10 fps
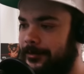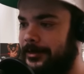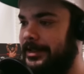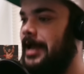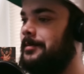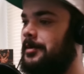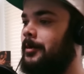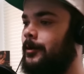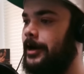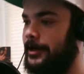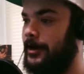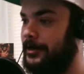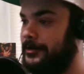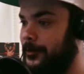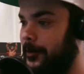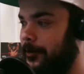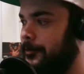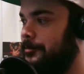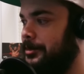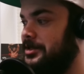Name a more iconic
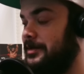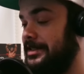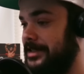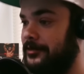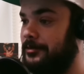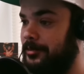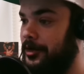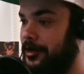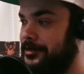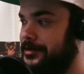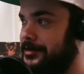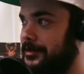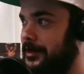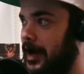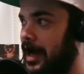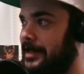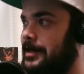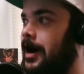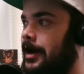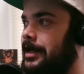duo between Devin Booker's
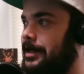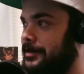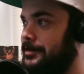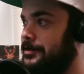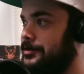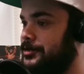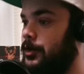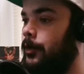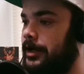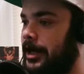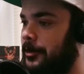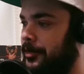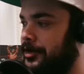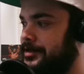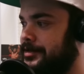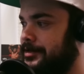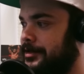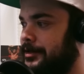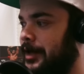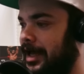iconic scoring outputs
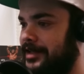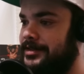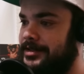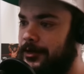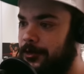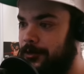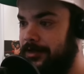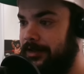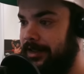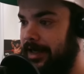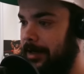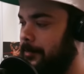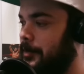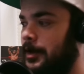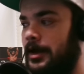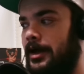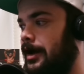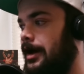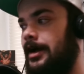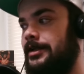and still losing the game.
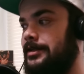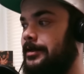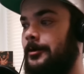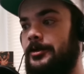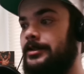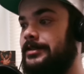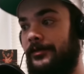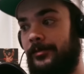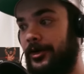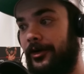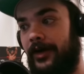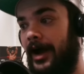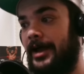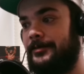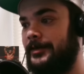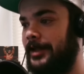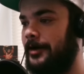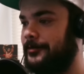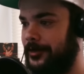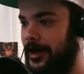Devin Booker, I have
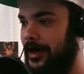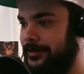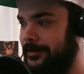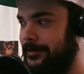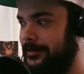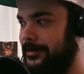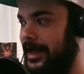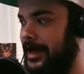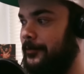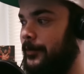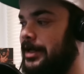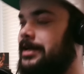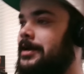not forgotten that when...